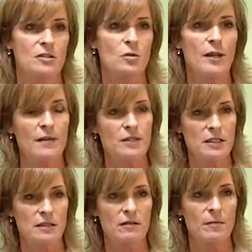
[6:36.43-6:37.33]
So we have
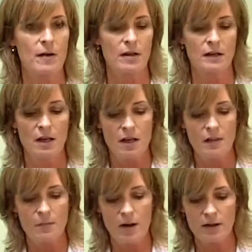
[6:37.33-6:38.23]
to heal the body.
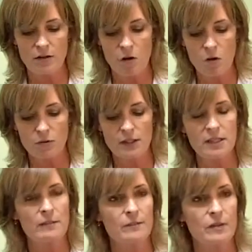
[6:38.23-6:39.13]
The body
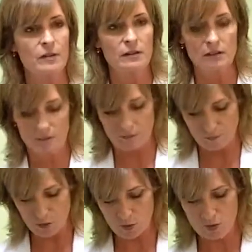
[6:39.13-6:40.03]
only
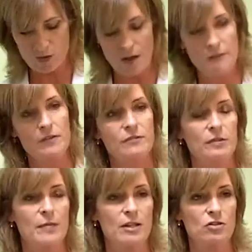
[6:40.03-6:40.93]
pulls off
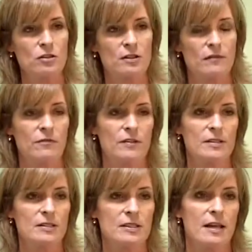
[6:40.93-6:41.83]
inflammation if it
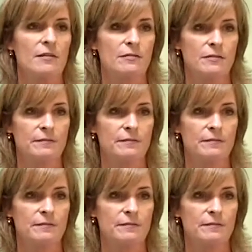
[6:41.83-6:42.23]
feels safe.